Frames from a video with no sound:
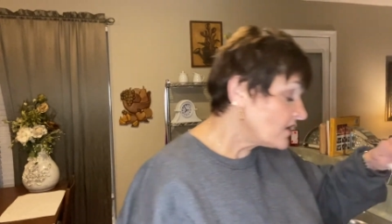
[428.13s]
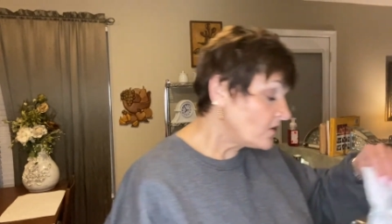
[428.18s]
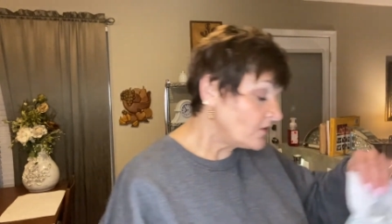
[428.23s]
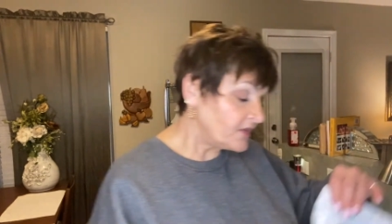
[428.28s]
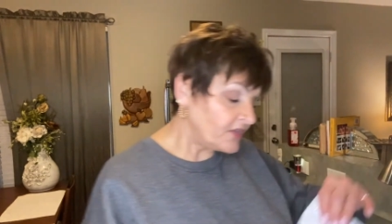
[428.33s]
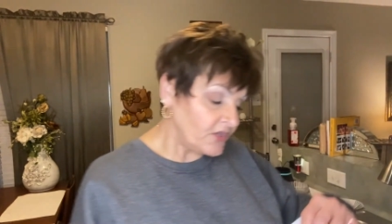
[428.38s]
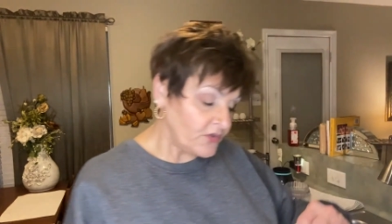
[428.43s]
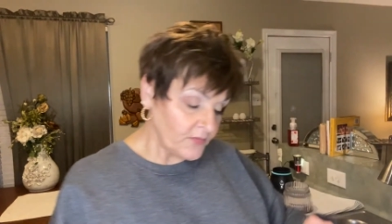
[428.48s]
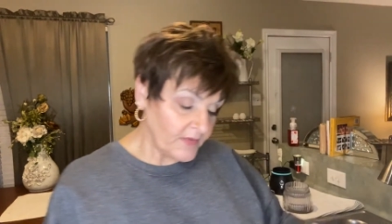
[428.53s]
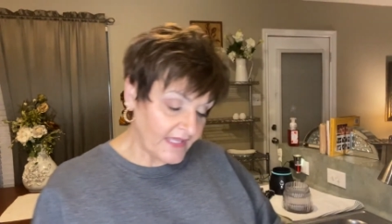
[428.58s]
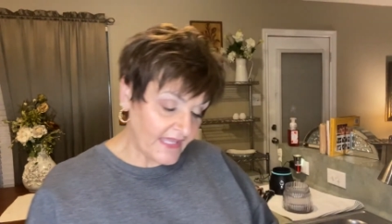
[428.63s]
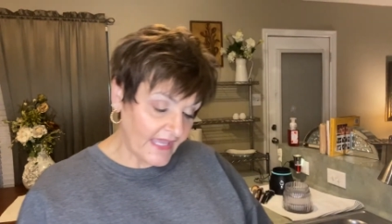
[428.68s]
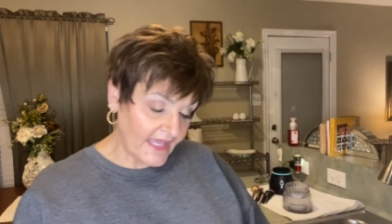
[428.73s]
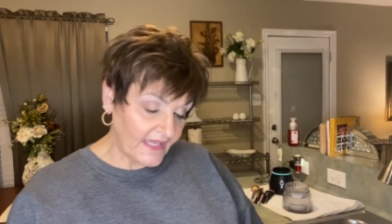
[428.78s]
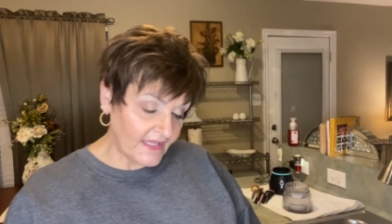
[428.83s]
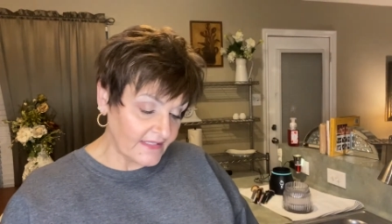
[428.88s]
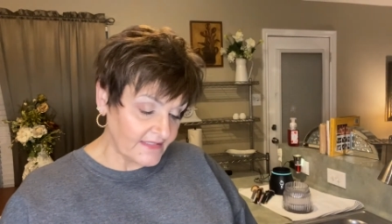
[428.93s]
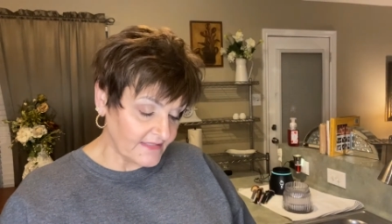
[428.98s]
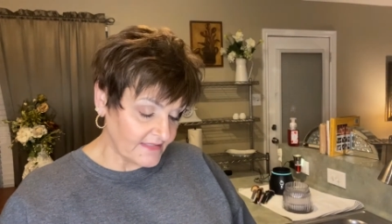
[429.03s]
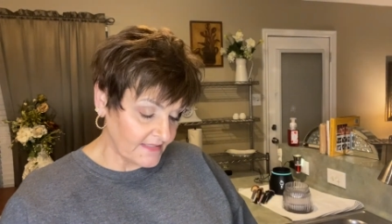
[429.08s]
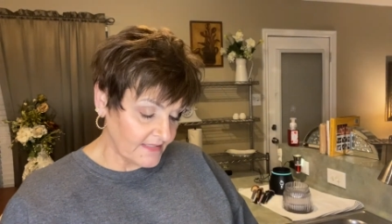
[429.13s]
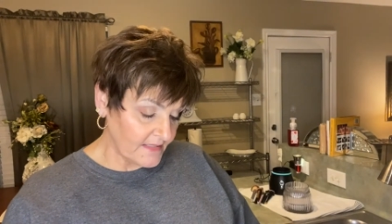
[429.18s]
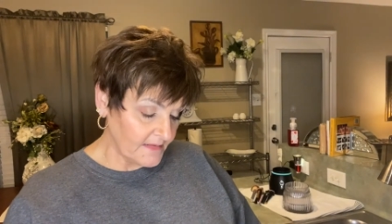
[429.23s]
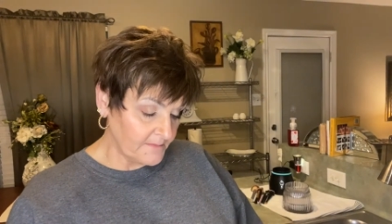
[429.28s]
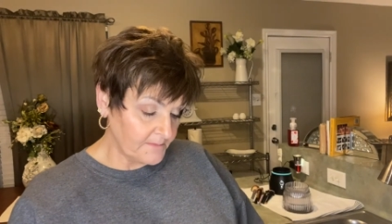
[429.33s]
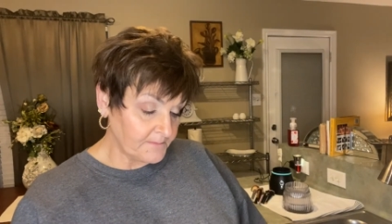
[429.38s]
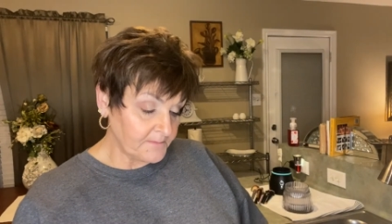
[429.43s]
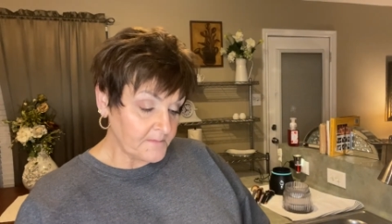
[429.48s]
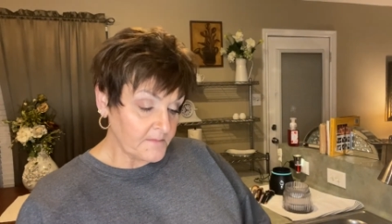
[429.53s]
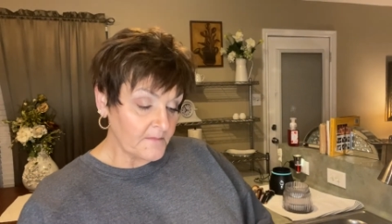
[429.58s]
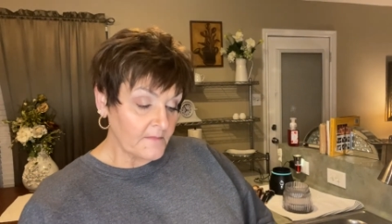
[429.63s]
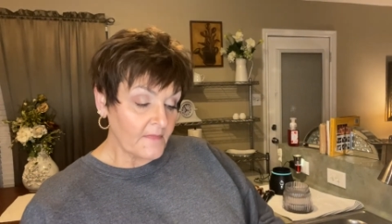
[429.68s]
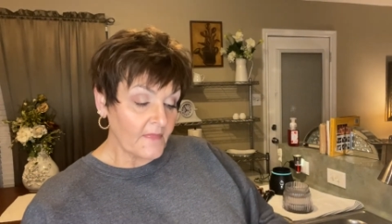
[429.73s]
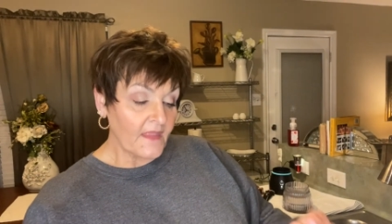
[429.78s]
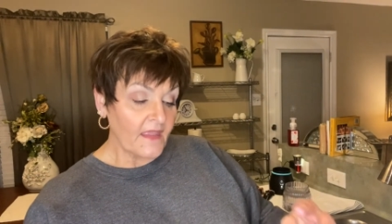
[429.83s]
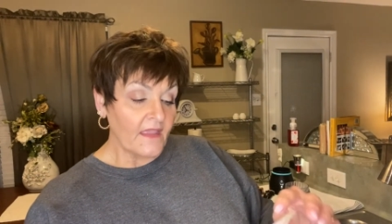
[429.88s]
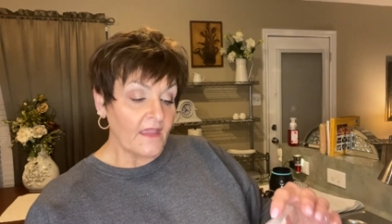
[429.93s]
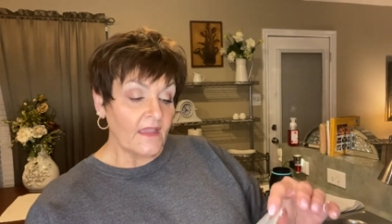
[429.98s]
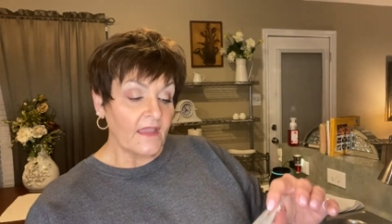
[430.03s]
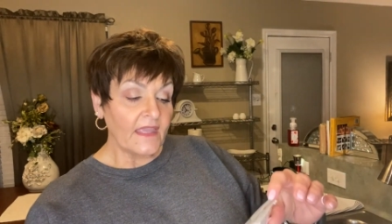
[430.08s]
you get,
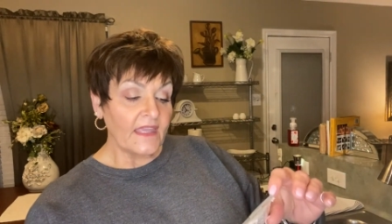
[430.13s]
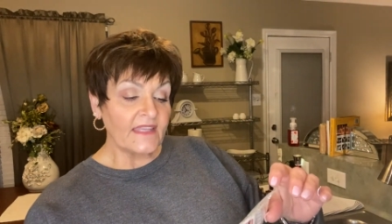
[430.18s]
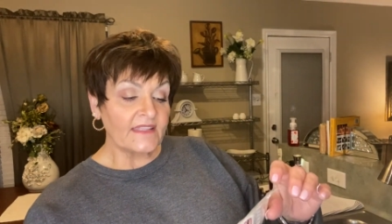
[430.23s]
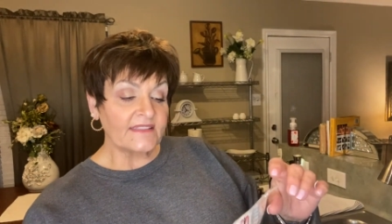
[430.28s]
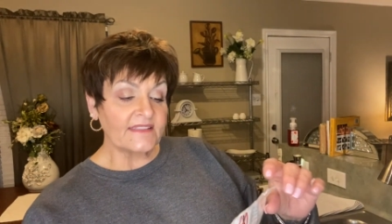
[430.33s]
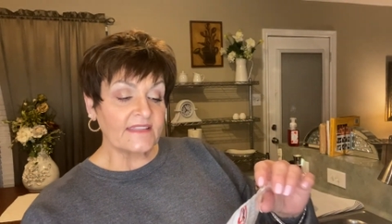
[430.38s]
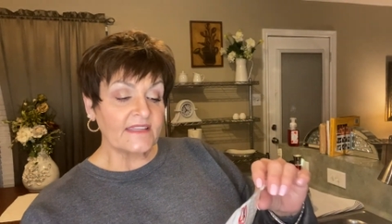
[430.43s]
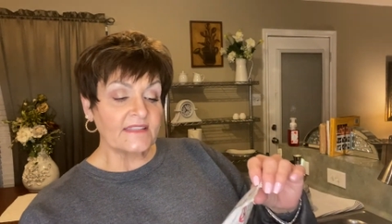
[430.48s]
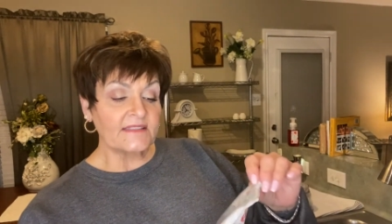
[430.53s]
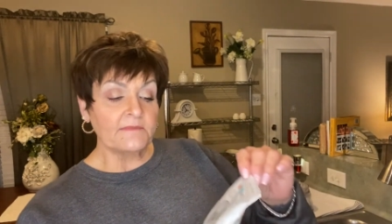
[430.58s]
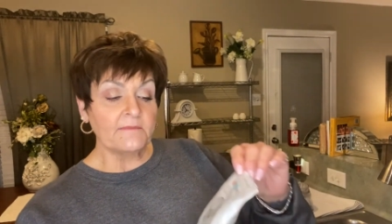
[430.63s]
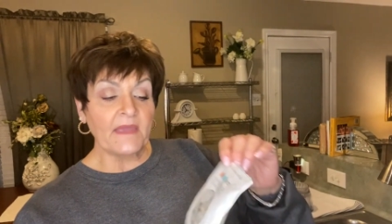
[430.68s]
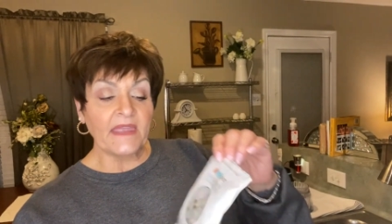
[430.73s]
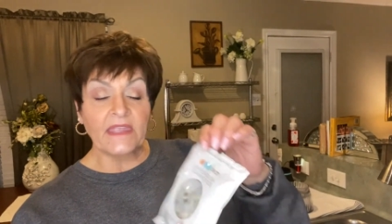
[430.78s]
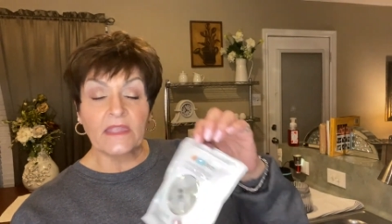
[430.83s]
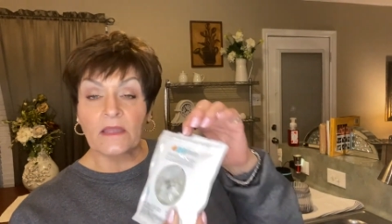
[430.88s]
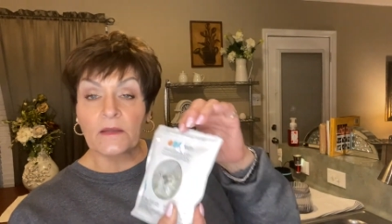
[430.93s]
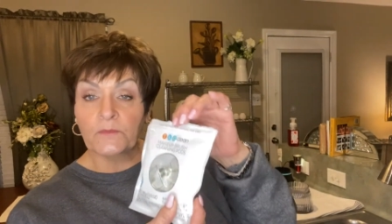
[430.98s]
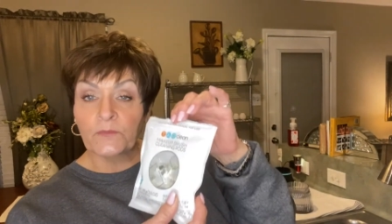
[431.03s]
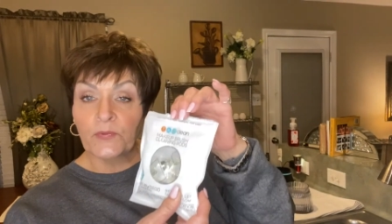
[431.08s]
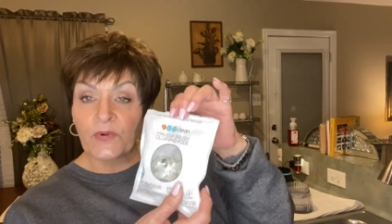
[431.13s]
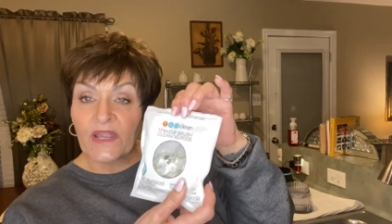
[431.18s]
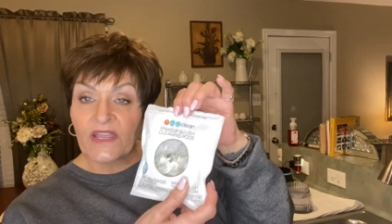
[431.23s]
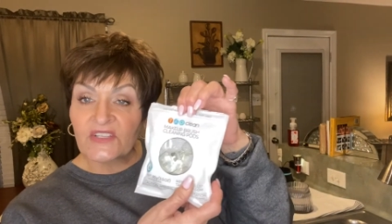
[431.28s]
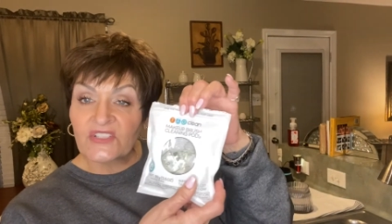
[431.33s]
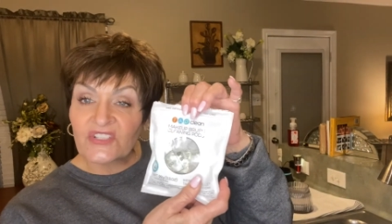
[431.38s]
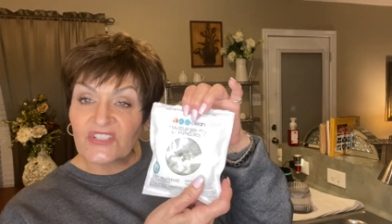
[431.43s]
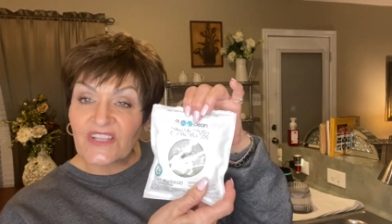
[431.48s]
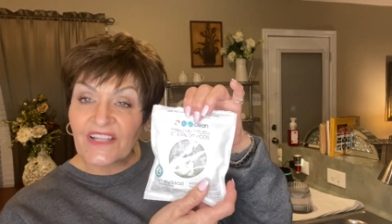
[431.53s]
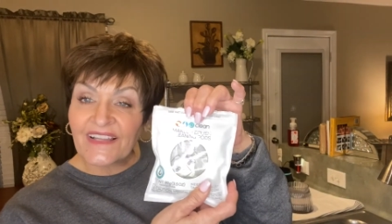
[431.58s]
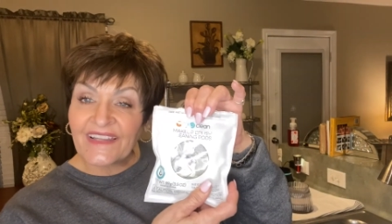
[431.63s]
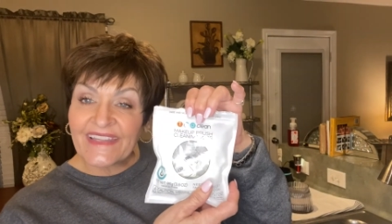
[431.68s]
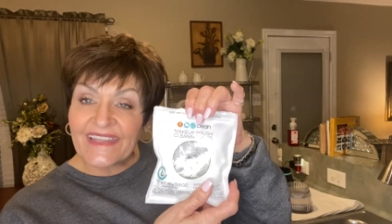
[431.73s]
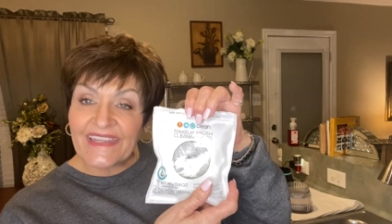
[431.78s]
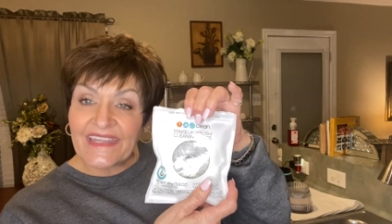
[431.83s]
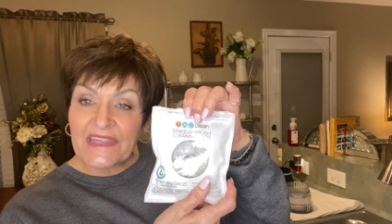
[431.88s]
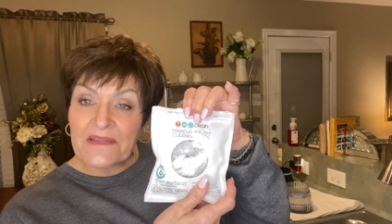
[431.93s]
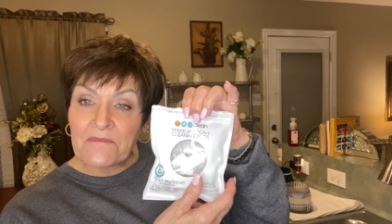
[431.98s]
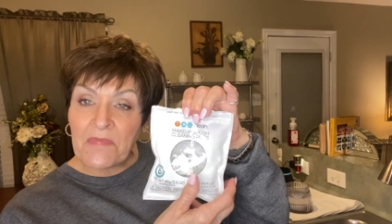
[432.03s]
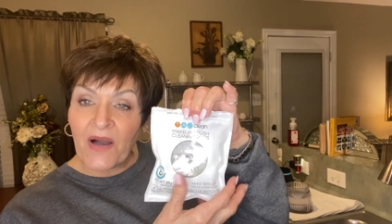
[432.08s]
it says makeup brush
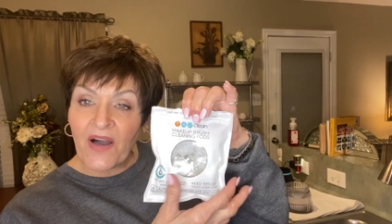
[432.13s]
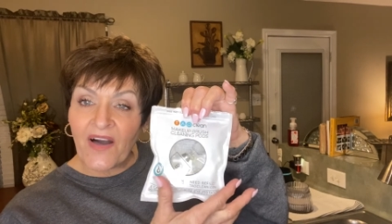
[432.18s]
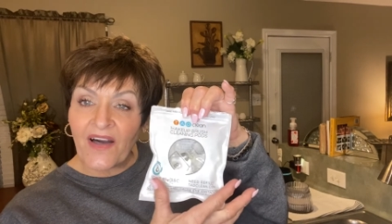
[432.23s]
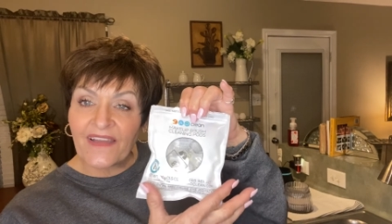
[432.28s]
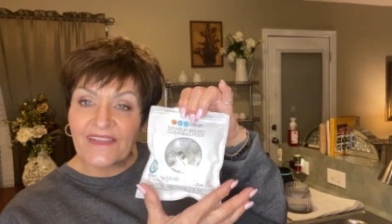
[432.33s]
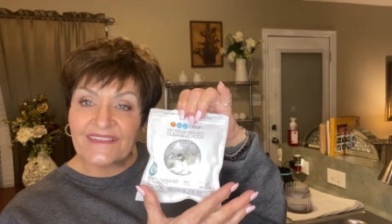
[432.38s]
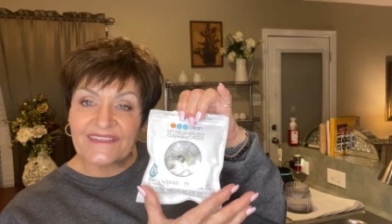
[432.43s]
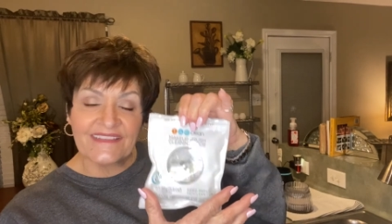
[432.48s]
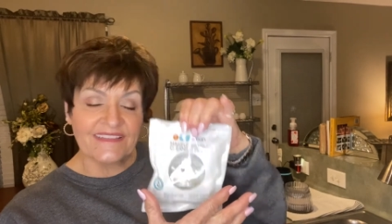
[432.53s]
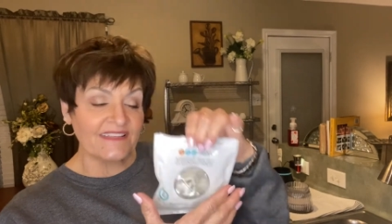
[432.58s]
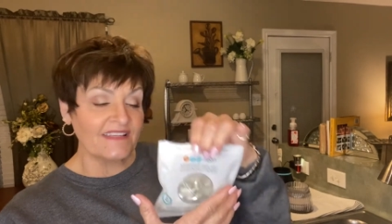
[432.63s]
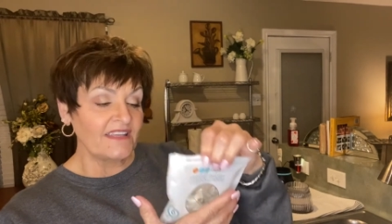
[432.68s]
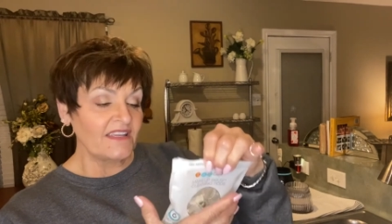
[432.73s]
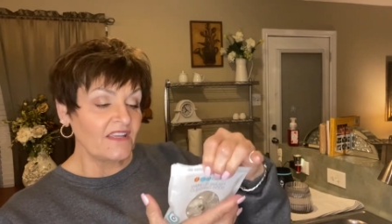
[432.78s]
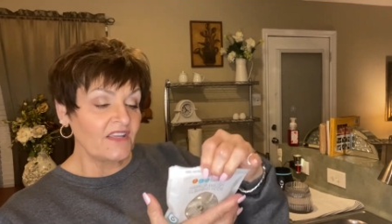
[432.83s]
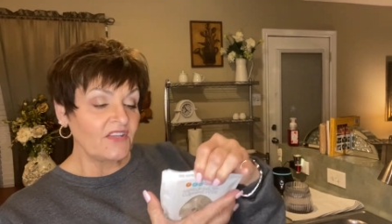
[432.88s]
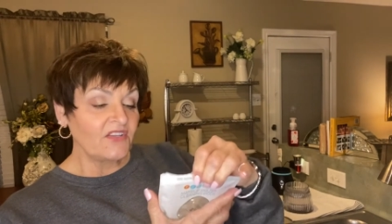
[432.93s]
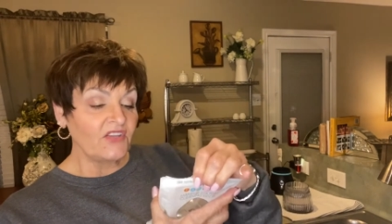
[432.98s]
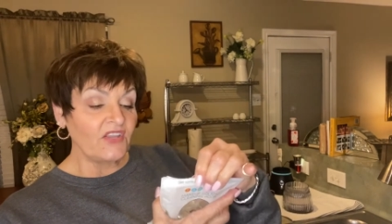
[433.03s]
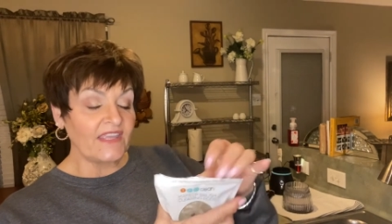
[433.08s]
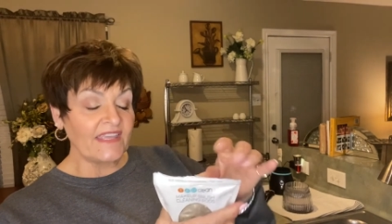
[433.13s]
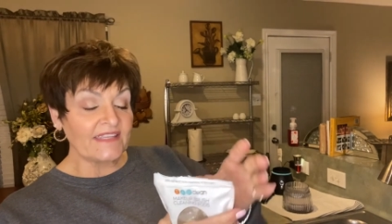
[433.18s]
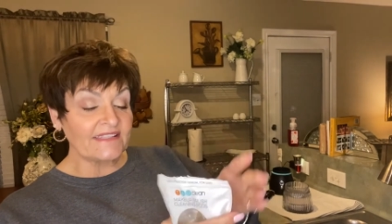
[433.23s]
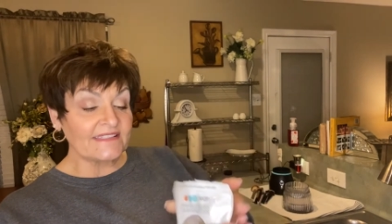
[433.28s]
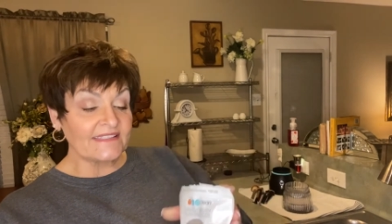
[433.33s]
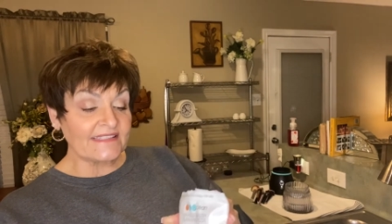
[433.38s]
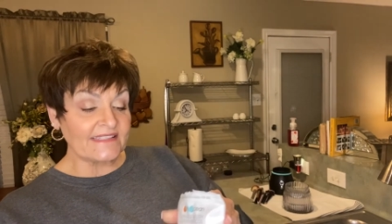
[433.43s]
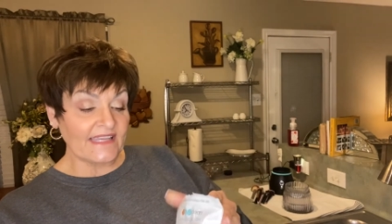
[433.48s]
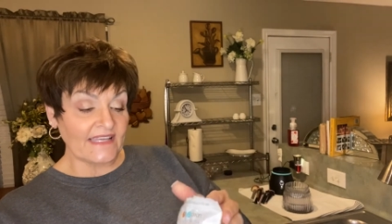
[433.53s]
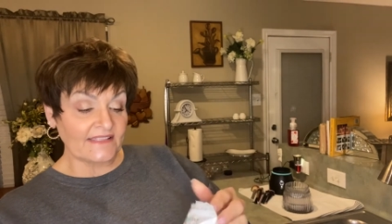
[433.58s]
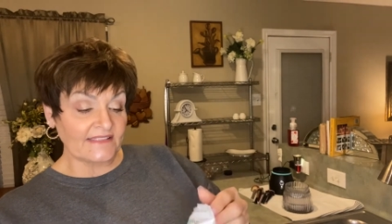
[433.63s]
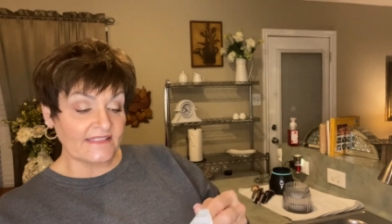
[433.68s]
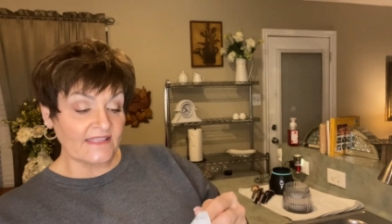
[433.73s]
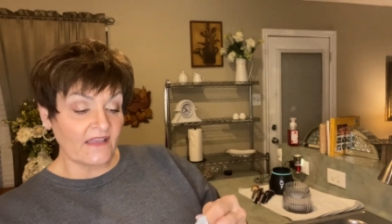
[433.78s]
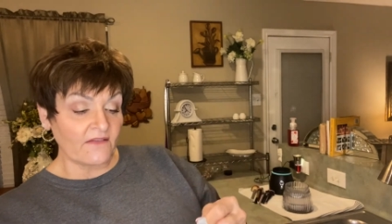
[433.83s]
cleaning pods. You get 6 of